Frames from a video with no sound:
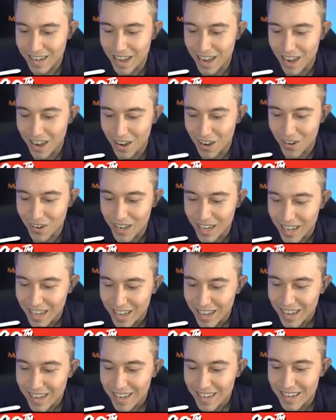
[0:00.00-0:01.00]
no,
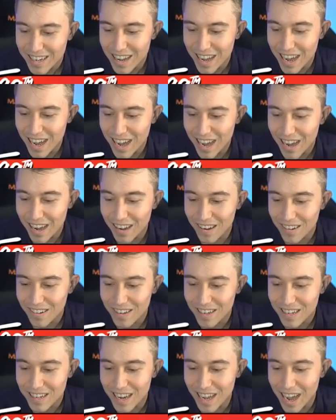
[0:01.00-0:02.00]

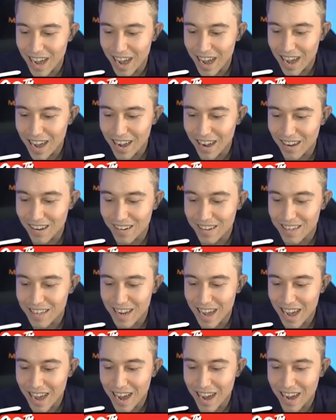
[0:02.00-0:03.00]
no, no,
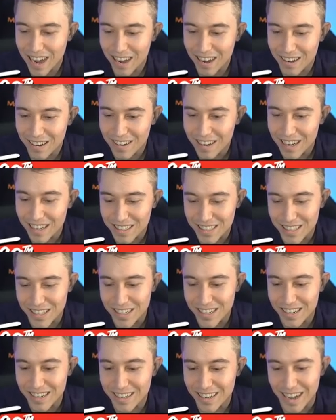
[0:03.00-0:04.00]
no.
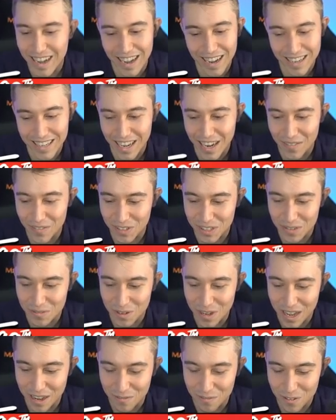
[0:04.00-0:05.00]
Dude, I can't
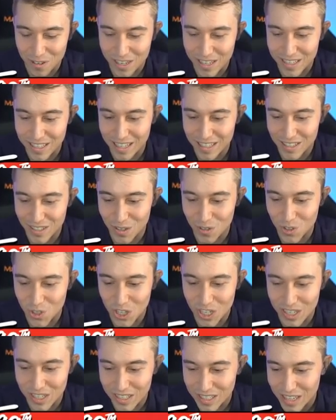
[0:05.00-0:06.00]
believe you have freeze. That's so
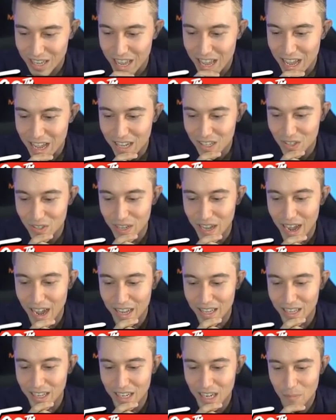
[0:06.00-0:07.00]
cheese. But
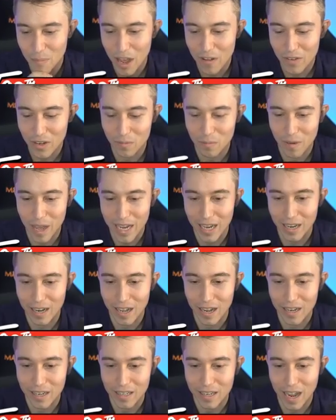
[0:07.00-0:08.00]
yeah, he ended up having Mega
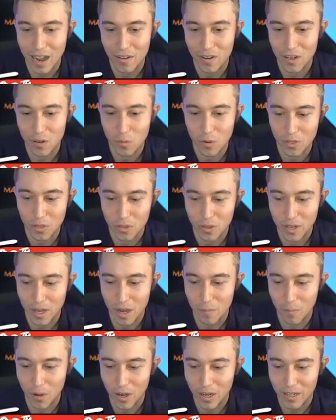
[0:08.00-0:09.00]
Knight counter with the
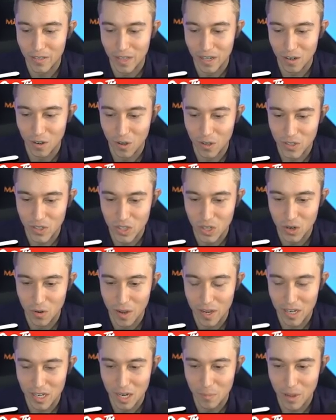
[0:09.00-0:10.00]
uh, Monk and then
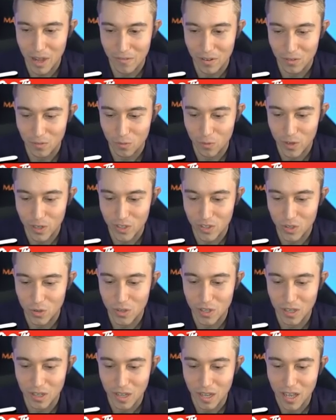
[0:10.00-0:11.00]
also ended up having freeze. So
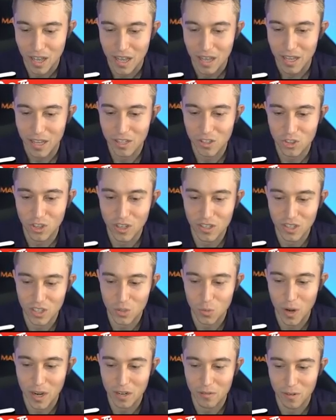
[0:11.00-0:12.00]
he, he cheesed
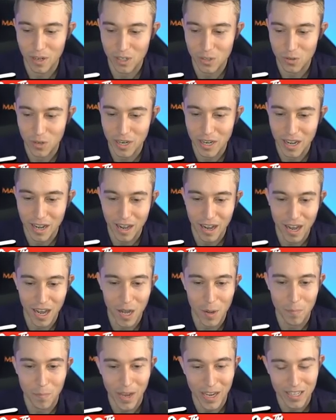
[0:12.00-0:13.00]
his way to victory.
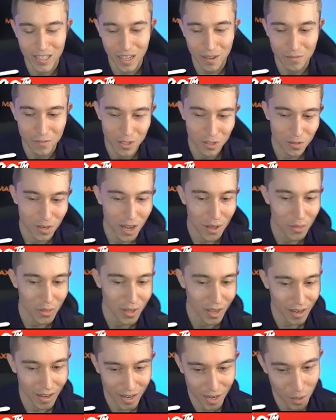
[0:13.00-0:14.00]
Um, I definitely do not
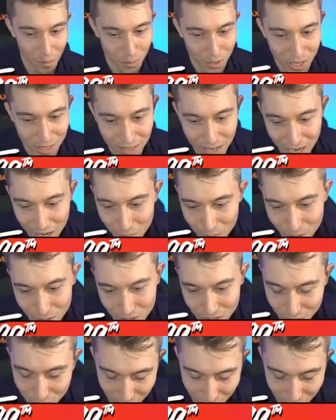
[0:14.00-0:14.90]
think I got outplayed there, but